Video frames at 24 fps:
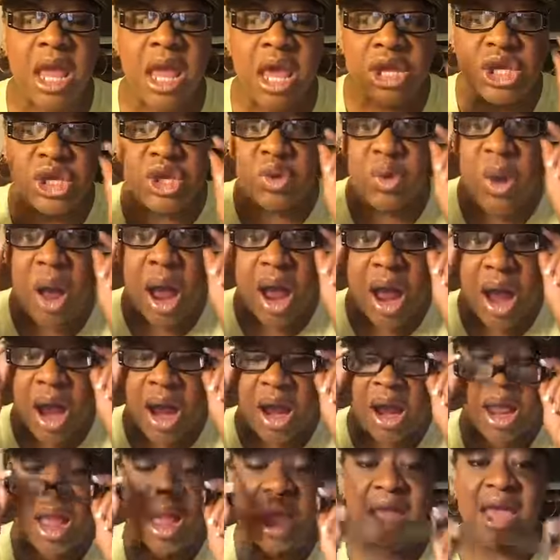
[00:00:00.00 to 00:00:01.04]
You
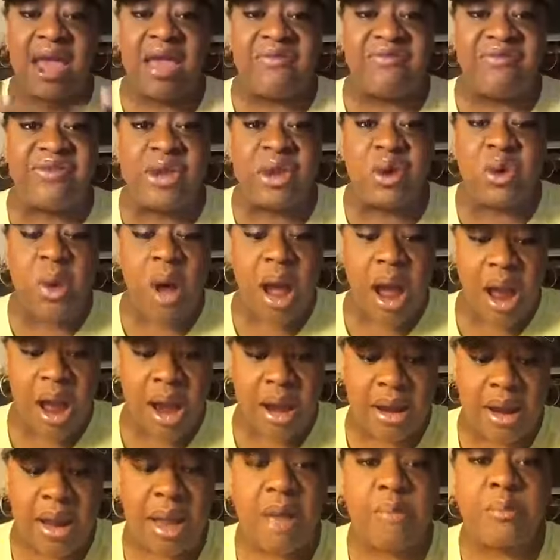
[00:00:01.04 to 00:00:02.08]
are, if you
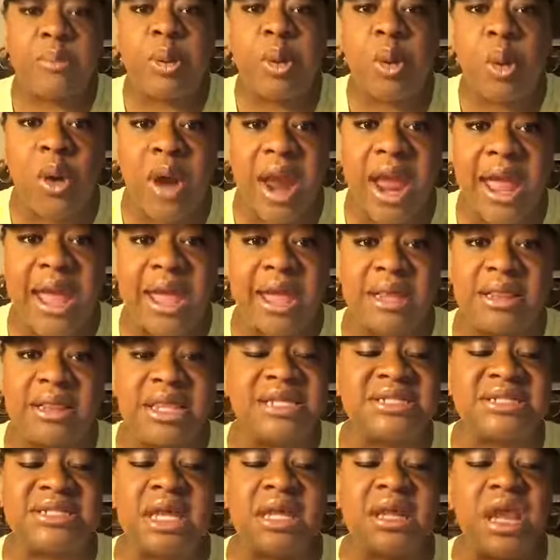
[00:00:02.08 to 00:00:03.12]
are praying,
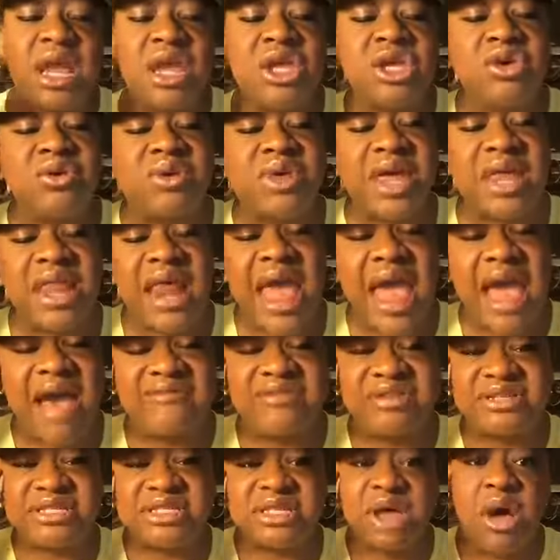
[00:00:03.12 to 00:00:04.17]
listen, you can have
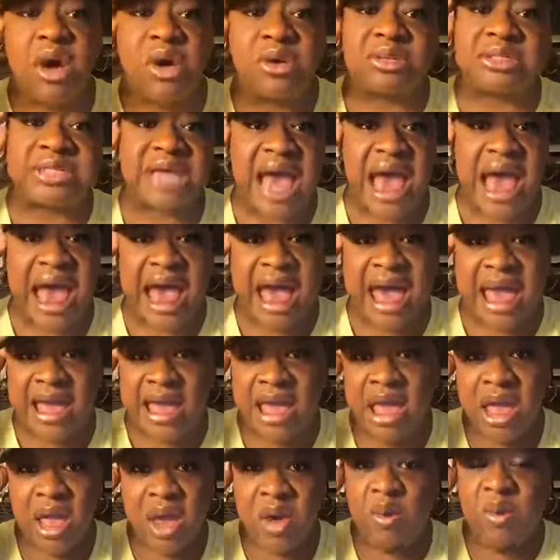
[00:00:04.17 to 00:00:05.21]
a soul tie
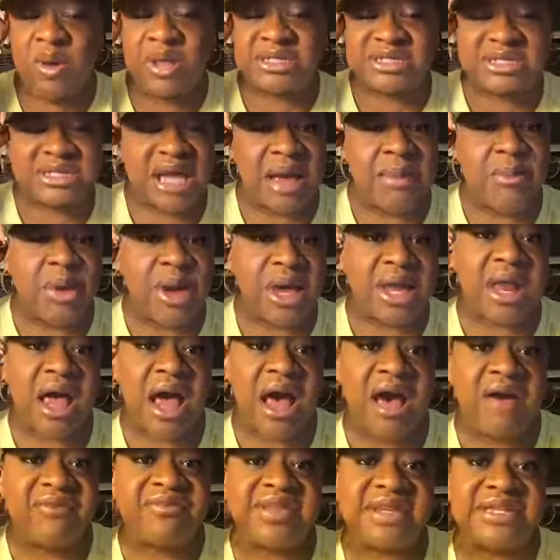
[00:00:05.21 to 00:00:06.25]
with someone
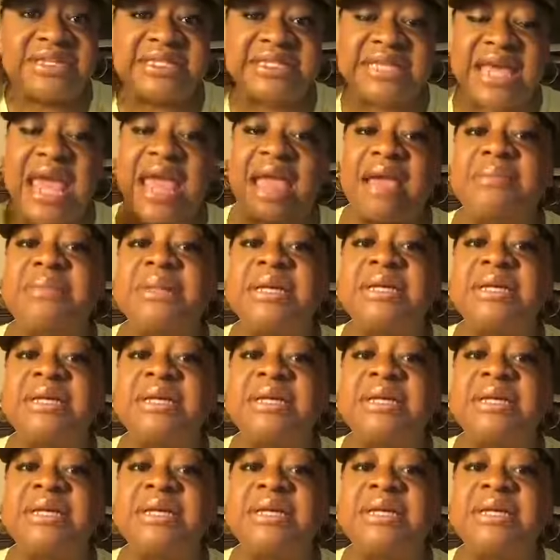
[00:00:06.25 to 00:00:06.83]
of the same